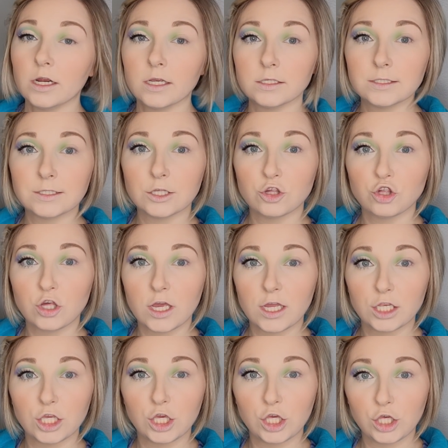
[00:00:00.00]
It's the
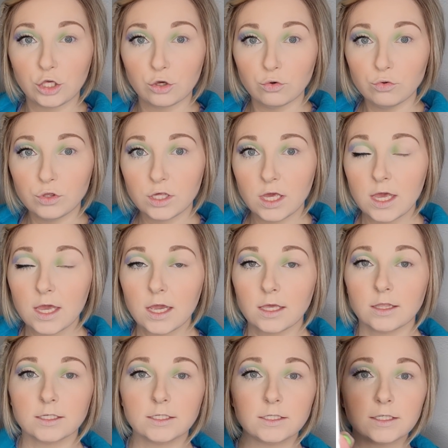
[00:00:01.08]
shade Cute, and
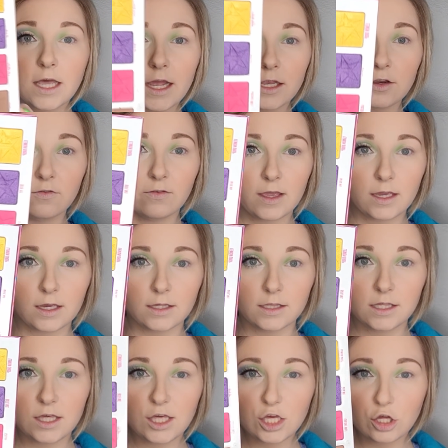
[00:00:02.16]
this is kind of like a
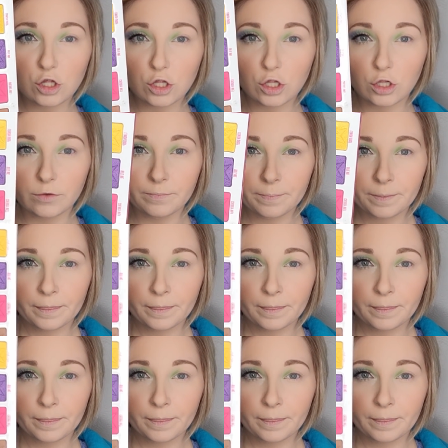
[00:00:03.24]
teal